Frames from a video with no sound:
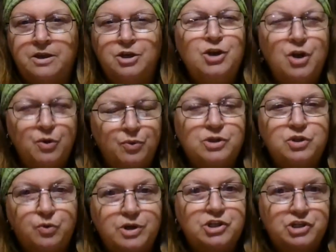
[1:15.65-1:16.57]
know which
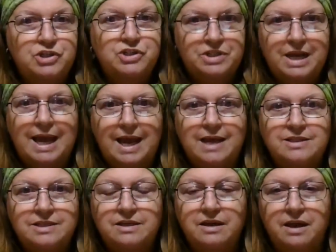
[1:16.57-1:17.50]
questions to
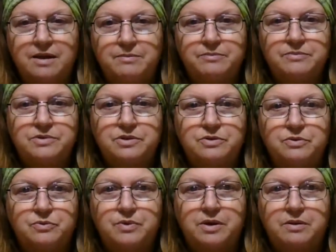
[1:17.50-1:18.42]
ask
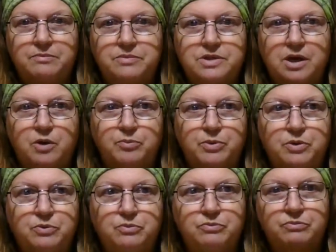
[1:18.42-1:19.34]
to help
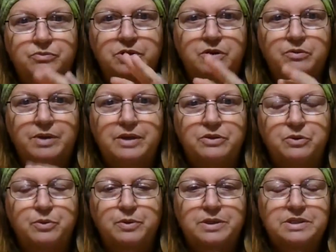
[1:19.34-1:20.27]
you, get
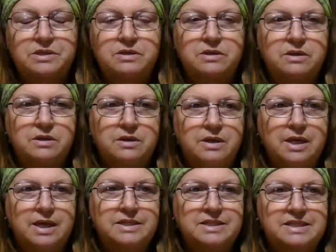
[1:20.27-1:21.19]
through it
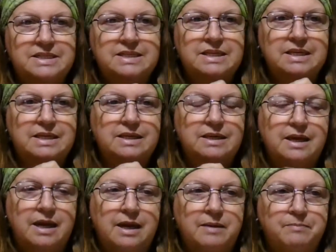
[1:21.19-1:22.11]
and see
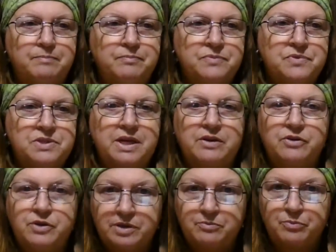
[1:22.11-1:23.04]
how
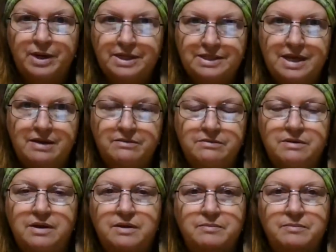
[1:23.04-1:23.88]
you can break down